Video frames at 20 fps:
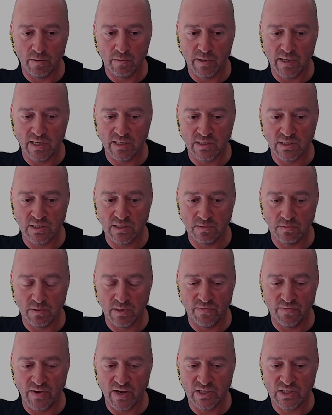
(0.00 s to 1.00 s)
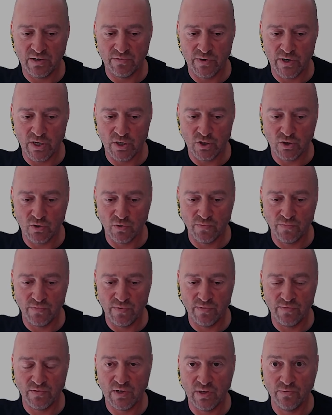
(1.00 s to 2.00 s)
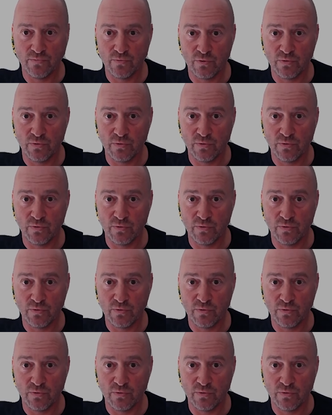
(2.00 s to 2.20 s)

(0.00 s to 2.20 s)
has effective range of 15 through